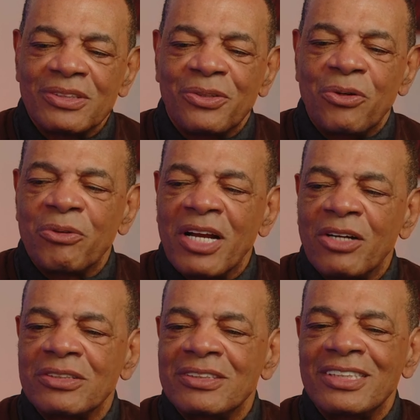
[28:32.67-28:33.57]
going
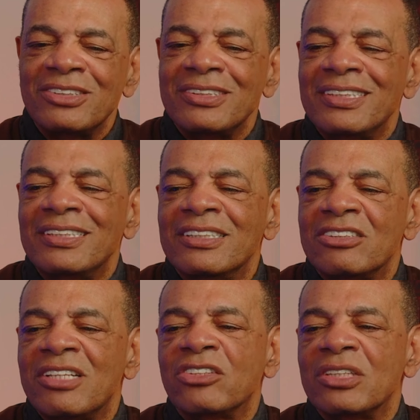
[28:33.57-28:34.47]
without just the
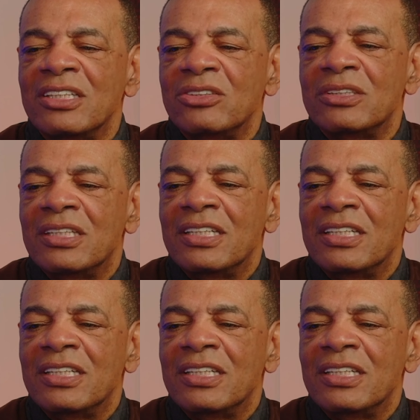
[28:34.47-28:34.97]
necessities.